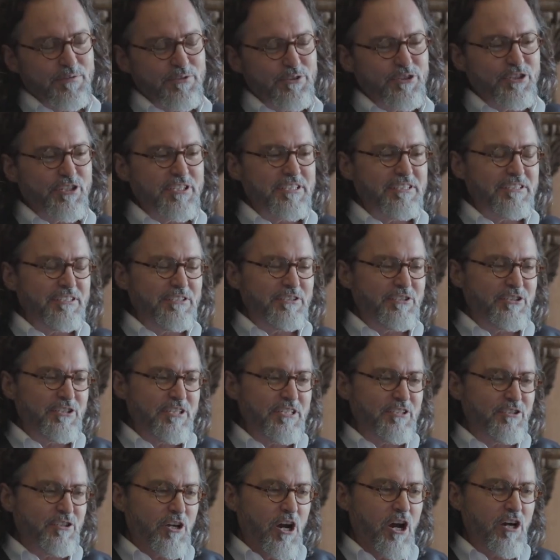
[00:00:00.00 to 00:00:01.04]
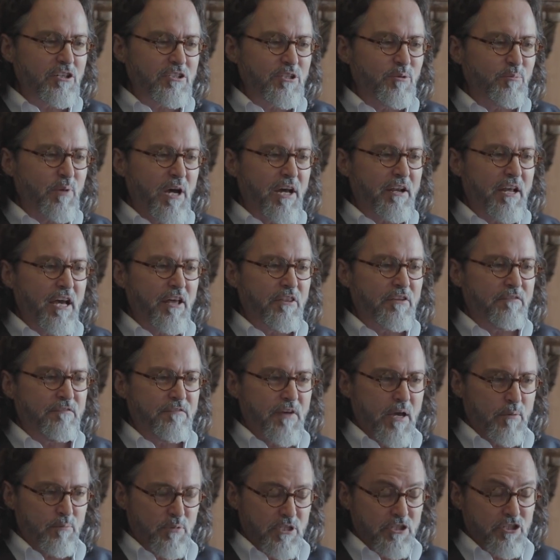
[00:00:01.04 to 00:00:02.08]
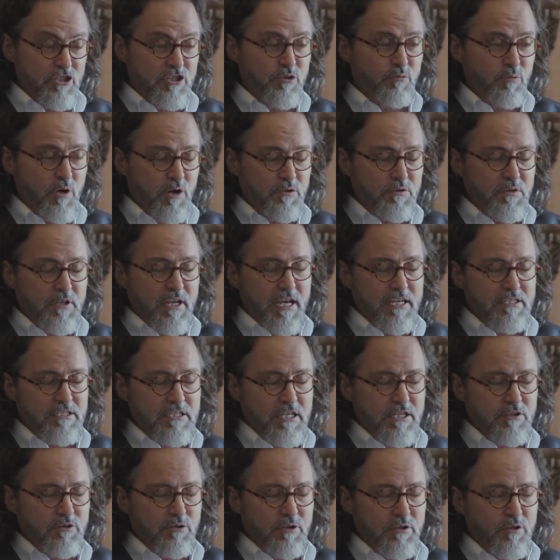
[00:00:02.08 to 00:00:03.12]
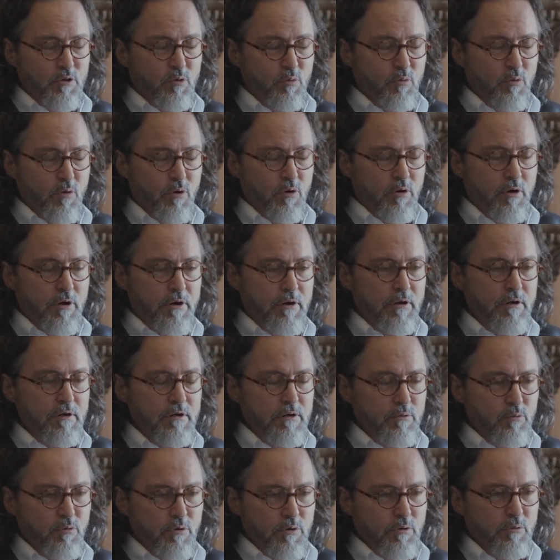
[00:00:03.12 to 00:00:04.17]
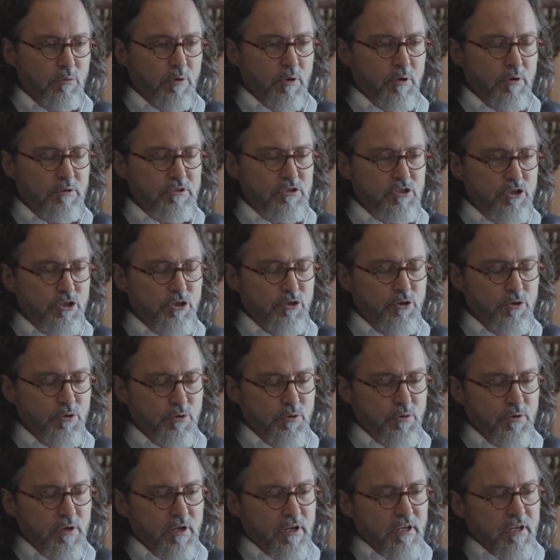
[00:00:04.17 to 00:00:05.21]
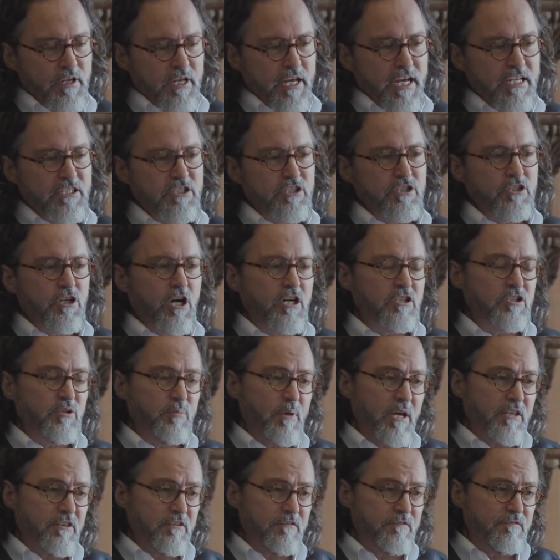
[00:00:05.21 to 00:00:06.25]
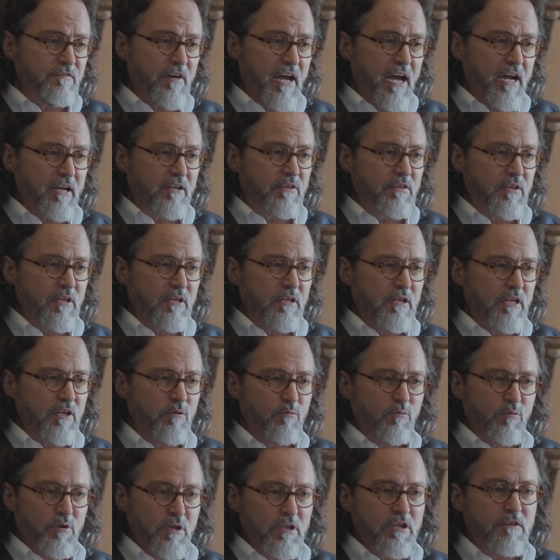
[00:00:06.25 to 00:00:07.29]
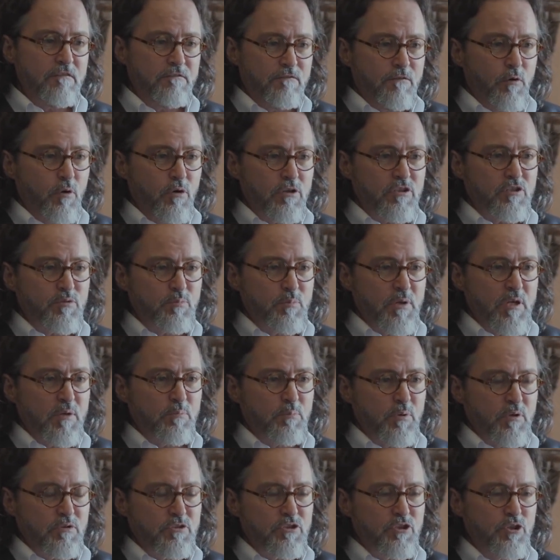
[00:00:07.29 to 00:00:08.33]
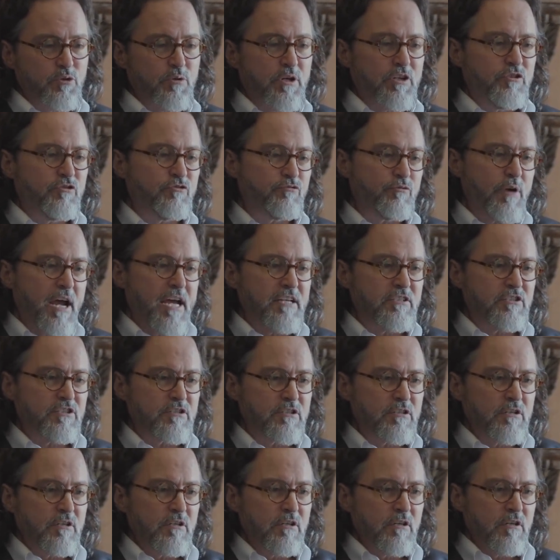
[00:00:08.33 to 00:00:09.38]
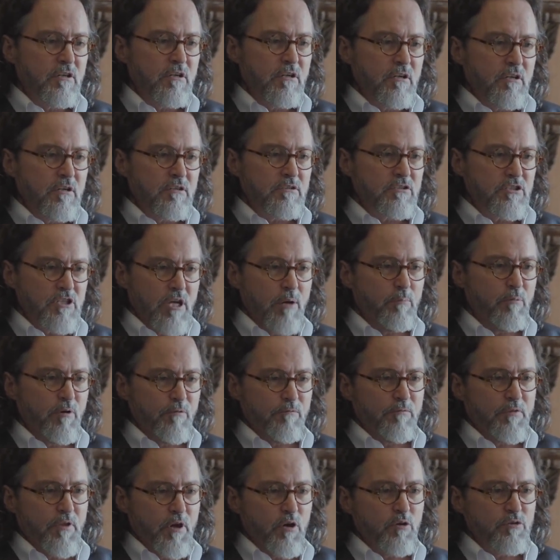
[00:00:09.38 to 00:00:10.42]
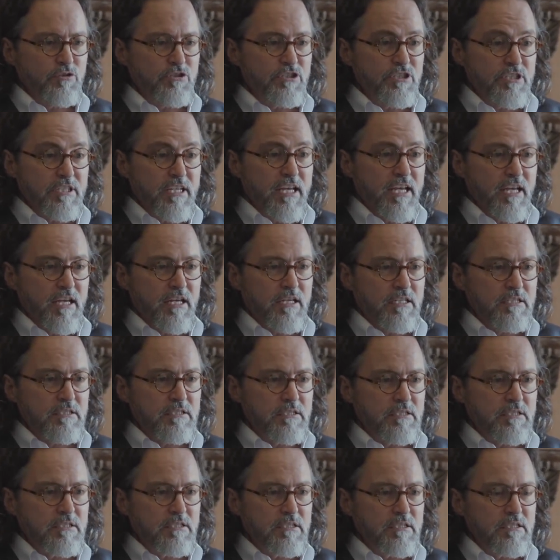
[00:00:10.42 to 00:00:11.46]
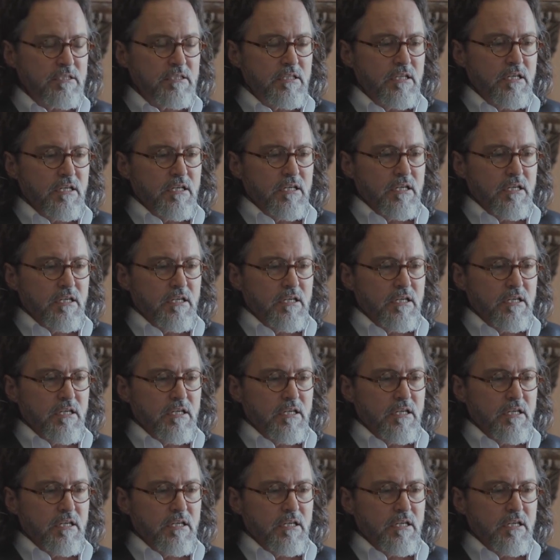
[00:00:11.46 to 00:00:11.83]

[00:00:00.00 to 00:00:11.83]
she talked about how the fact, because she wrote the essay during the war, World War II, and she talks about the fact that it really forced people to address some of those sins